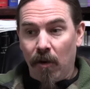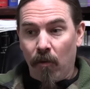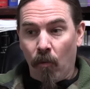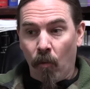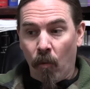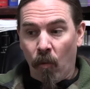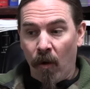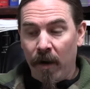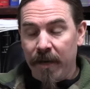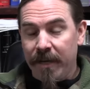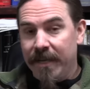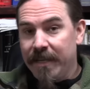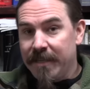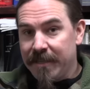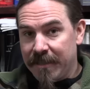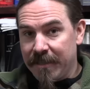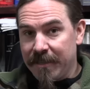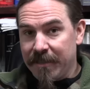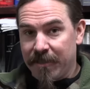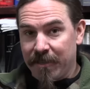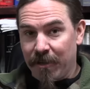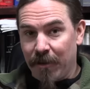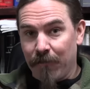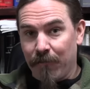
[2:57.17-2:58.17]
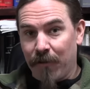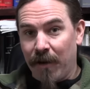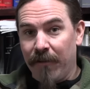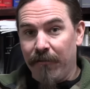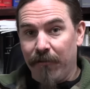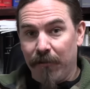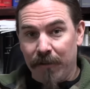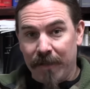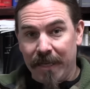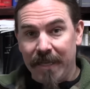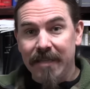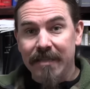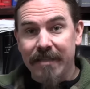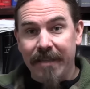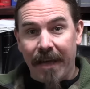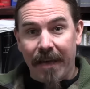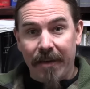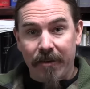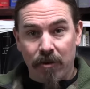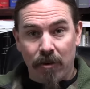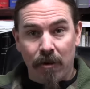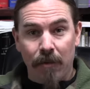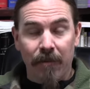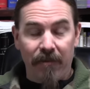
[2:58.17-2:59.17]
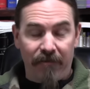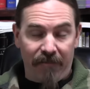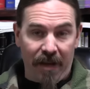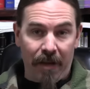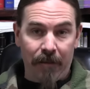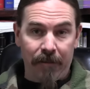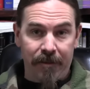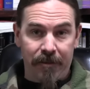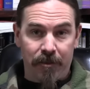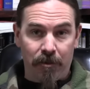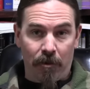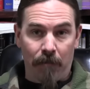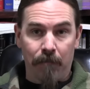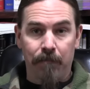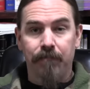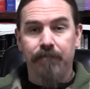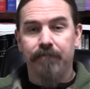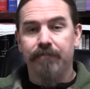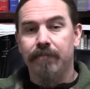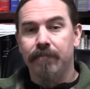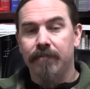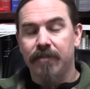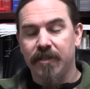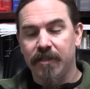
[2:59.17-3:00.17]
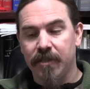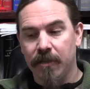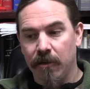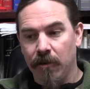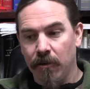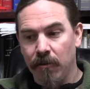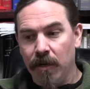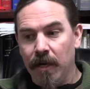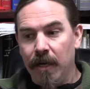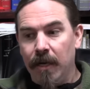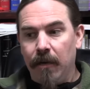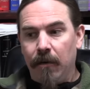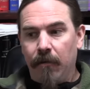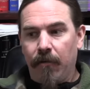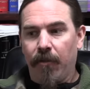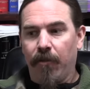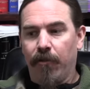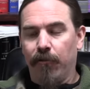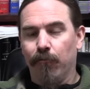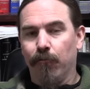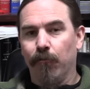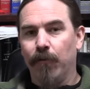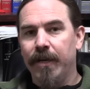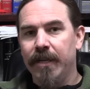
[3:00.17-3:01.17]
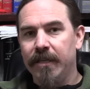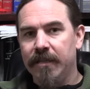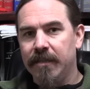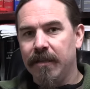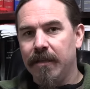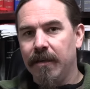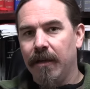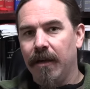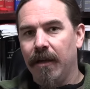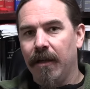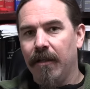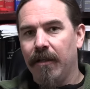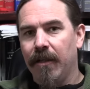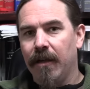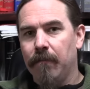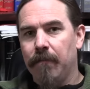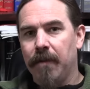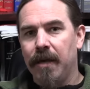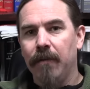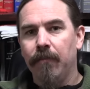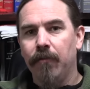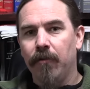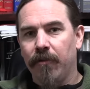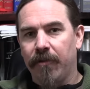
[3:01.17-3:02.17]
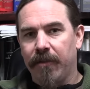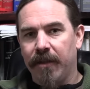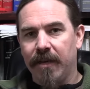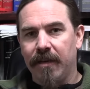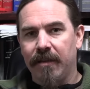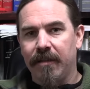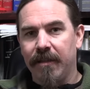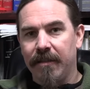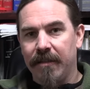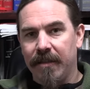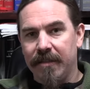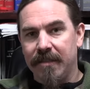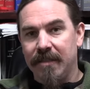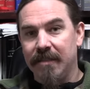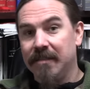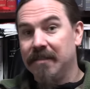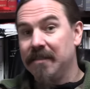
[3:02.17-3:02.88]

what is an assault rifle? Is that term a valid term? So, the reason that people think that this